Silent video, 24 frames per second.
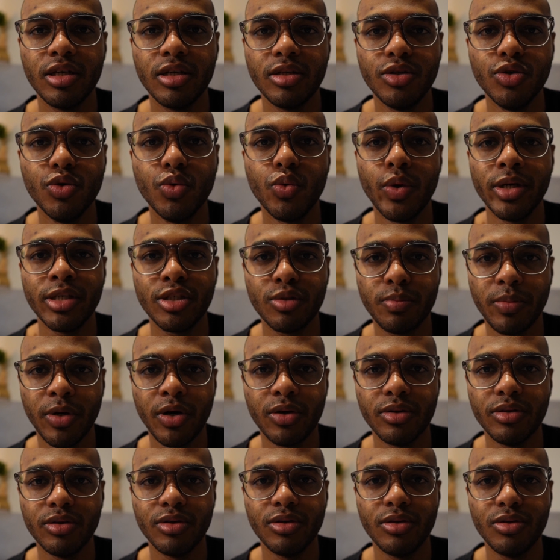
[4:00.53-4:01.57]
you
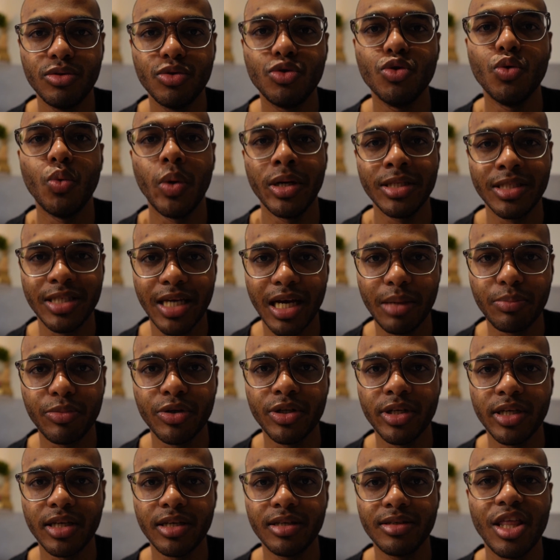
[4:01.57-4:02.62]
respond to what's
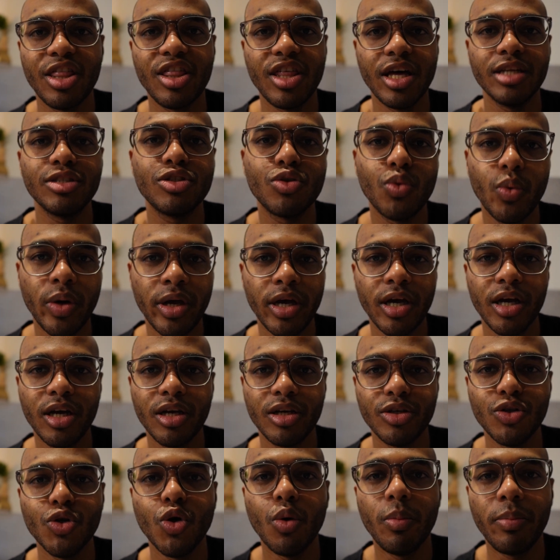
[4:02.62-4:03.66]
happening. That's where
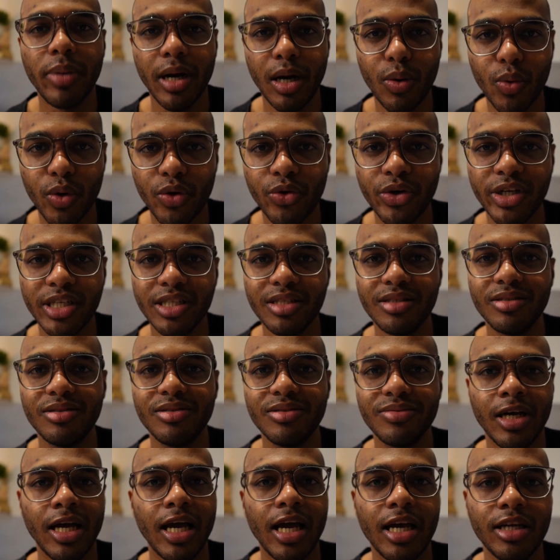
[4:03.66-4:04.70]
your power is.
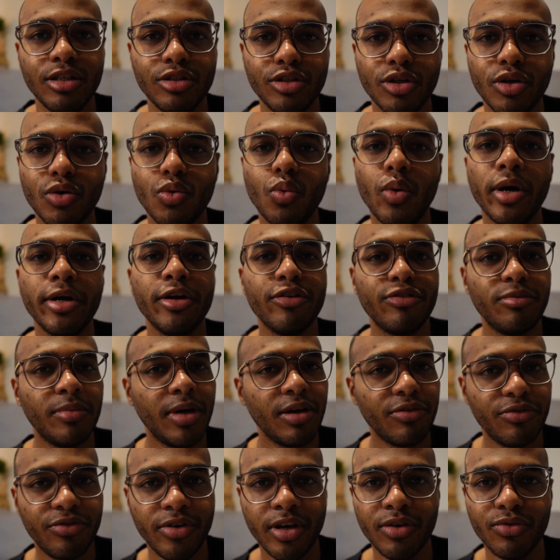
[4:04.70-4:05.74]
And one of my
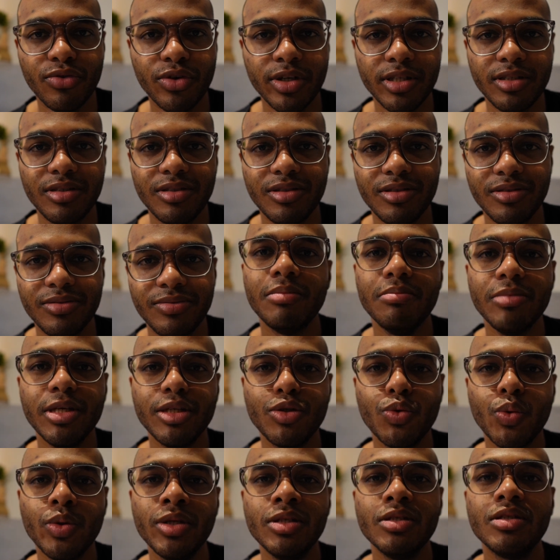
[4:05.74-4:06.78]
favorites,
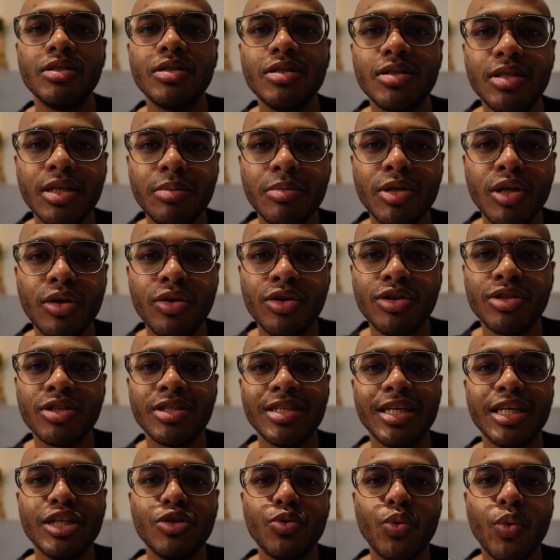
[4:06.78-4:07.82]
between stimulus
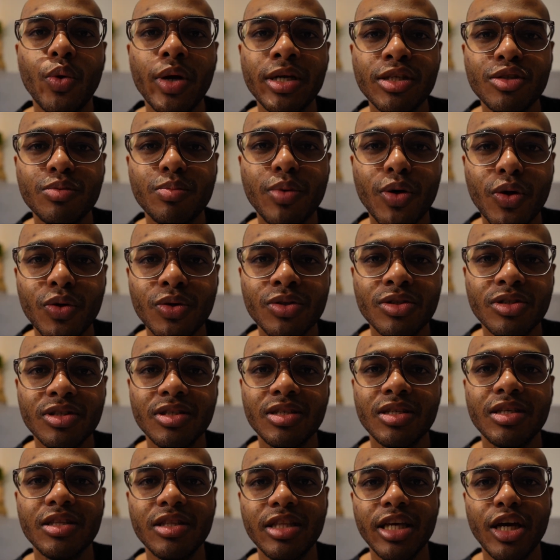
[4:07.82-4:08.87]
and
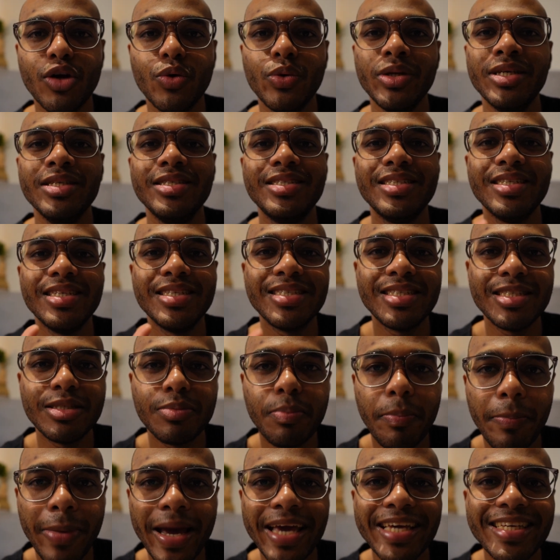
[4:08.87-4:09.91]
response, there is
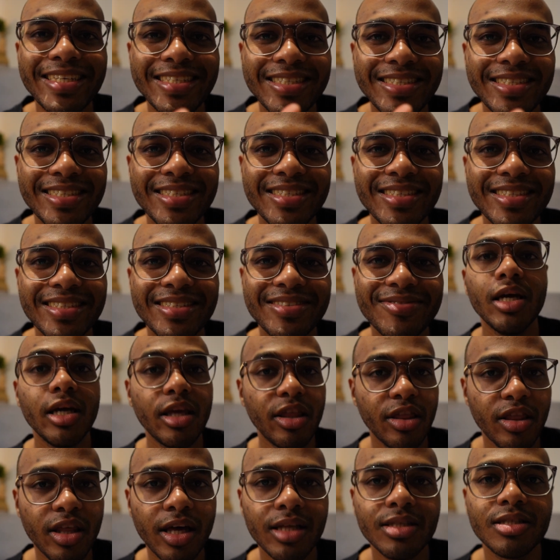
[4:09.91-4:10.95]
space.
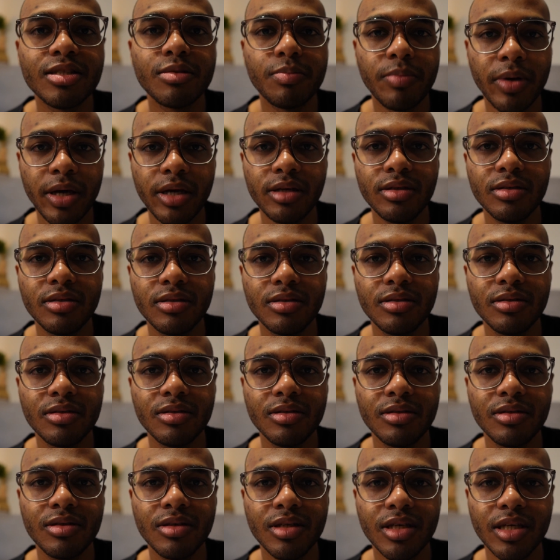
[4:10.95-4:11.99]
In that space
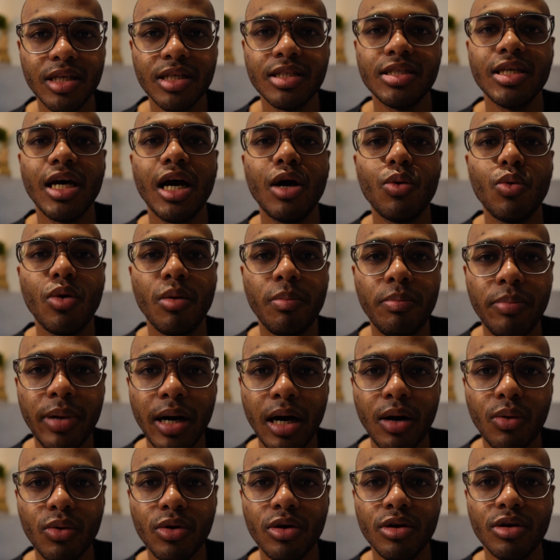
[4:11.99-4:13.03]
is our
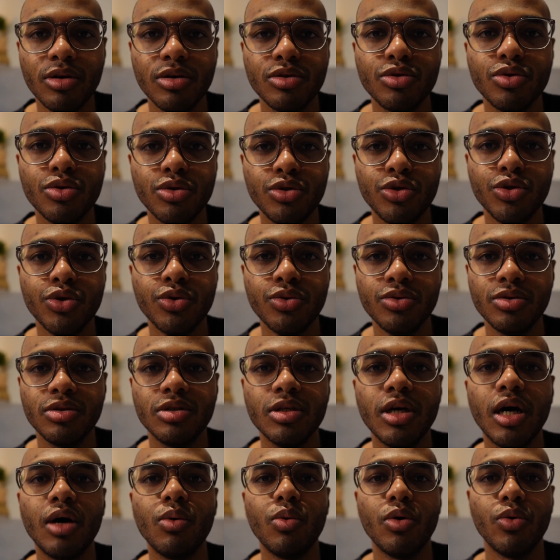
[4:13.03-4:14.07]
power to choose
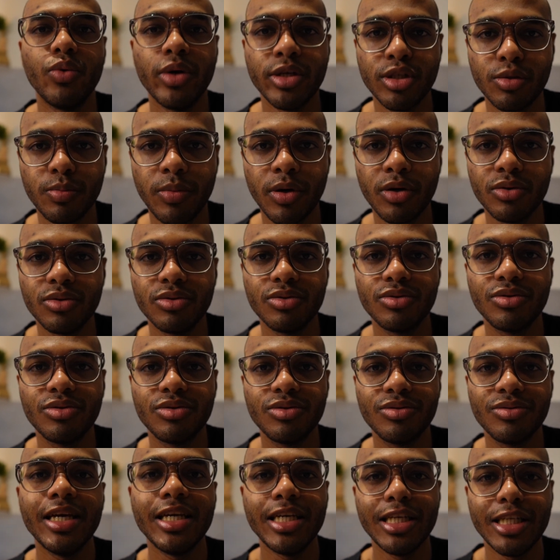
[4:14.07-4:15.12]
our response.
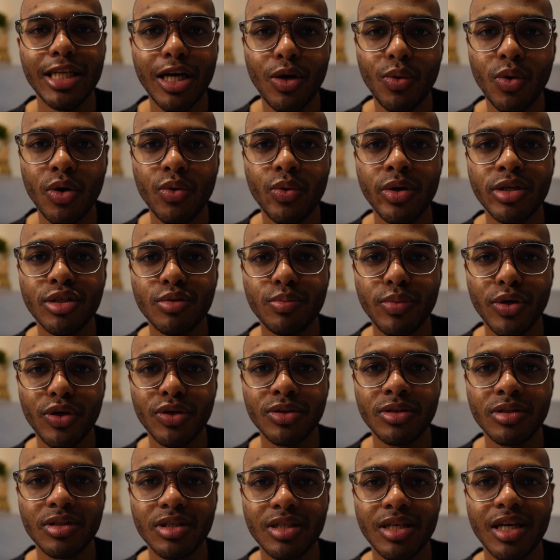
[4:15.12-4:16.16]
In our
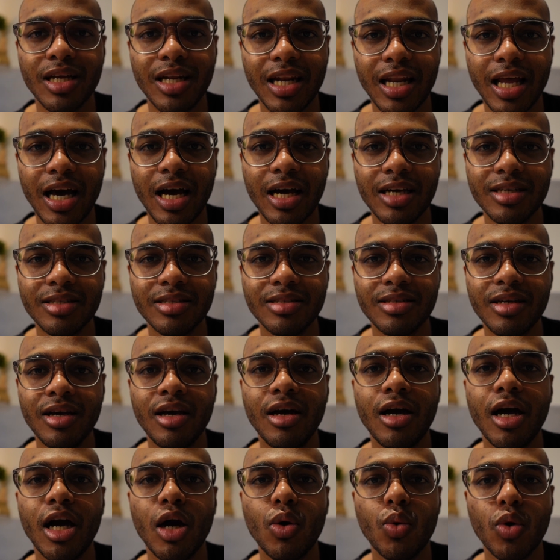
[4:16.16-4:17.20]
response lies
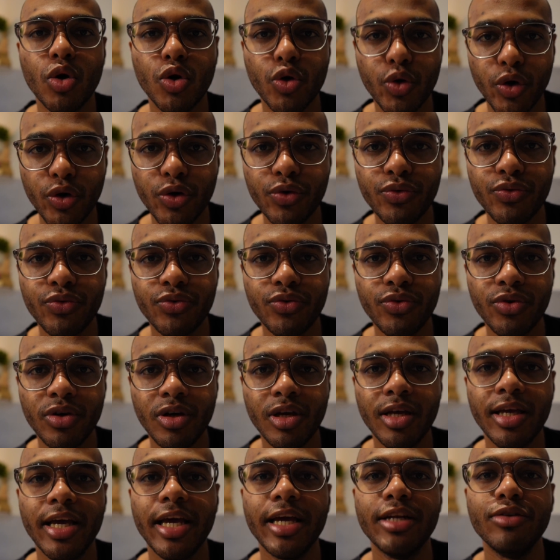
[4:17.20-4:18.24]
our growth
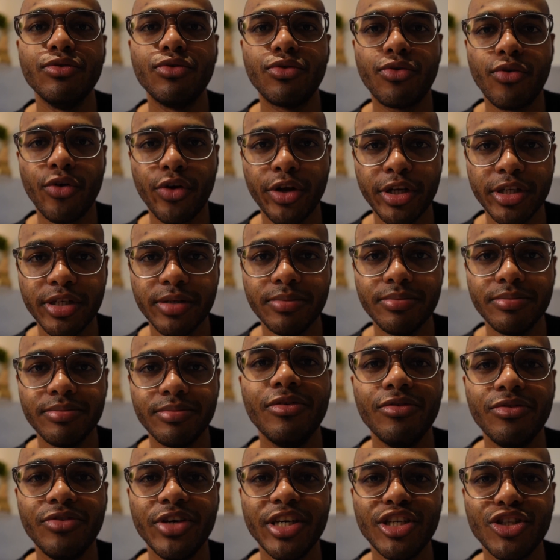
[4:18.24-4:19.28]
and freedom.
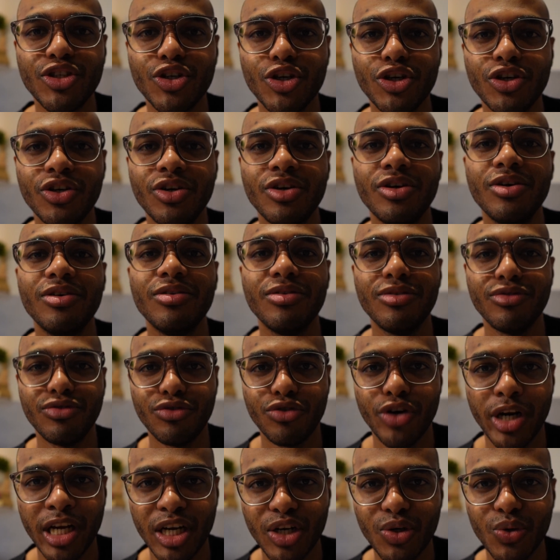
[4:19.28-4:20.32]
Viktor
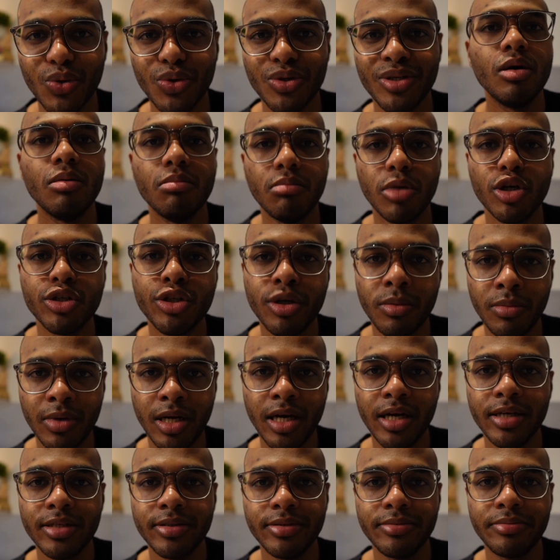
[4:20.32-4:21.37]
Frankl. Bottom
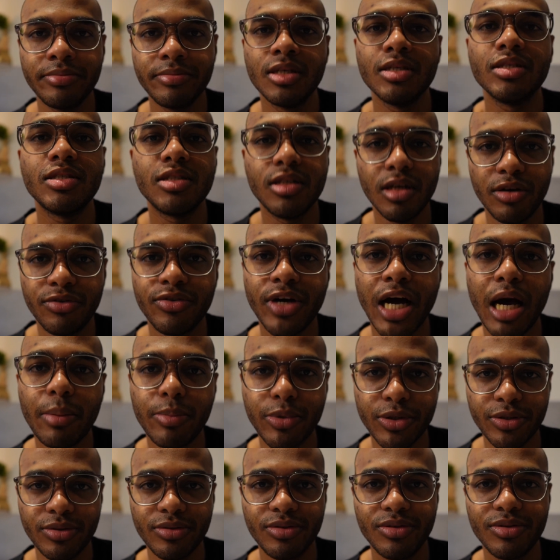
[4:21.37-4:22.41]
line, stuff
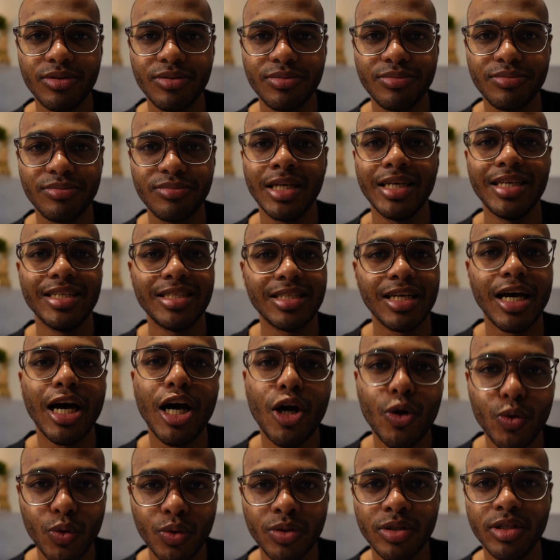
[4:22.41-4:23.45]
happens. It's
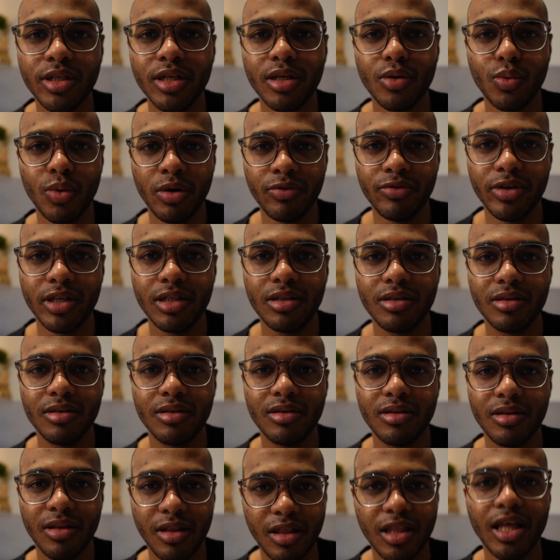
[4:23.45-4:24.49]
how you deal with it
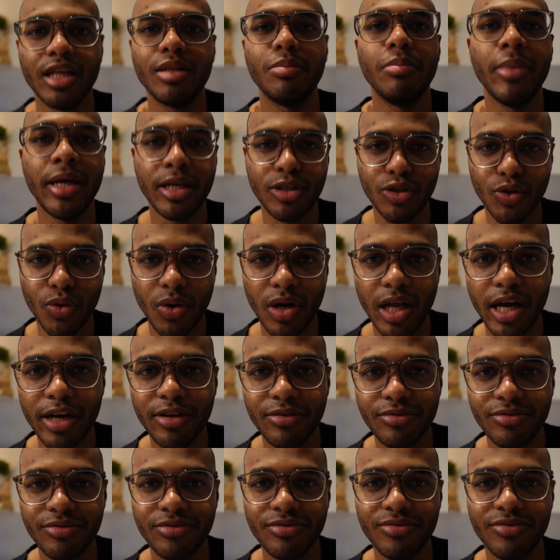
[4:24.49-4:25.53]
that makes your
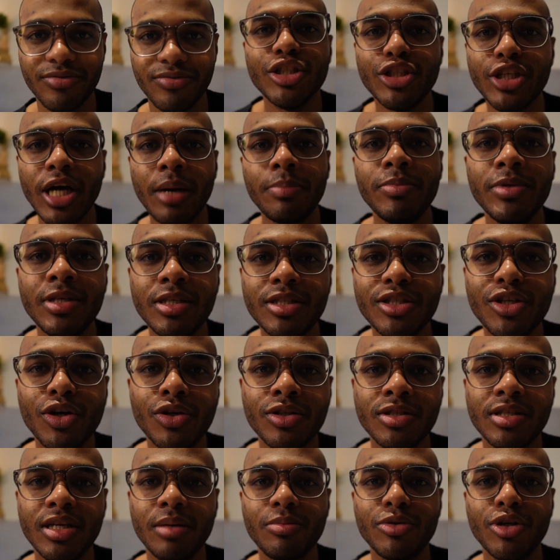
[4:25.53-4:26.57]
life. Japanese
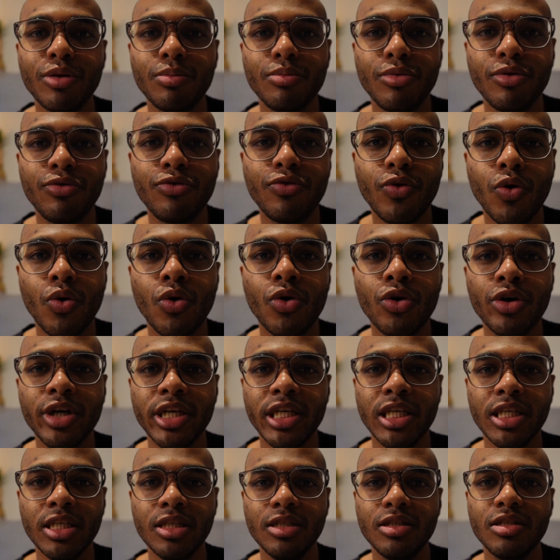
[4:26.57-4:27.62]
concept number 4
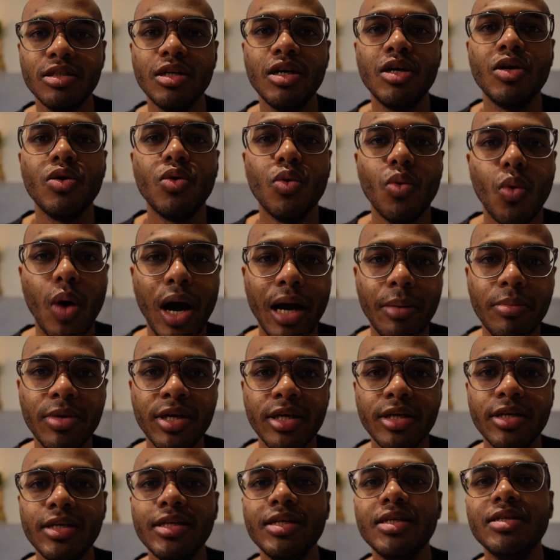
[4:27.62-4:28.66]
is
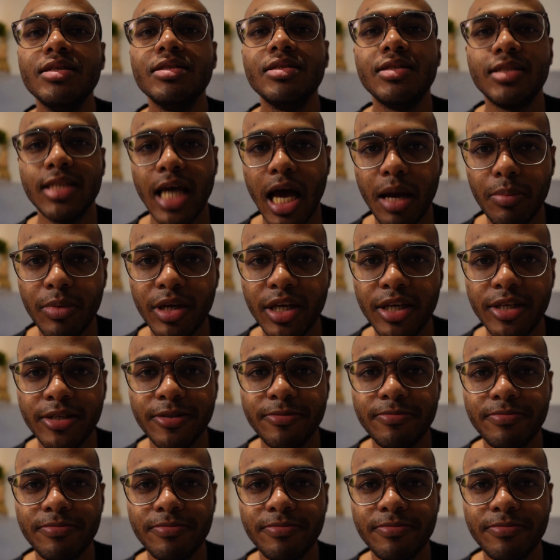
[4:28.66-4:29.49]
Wabi Sabi.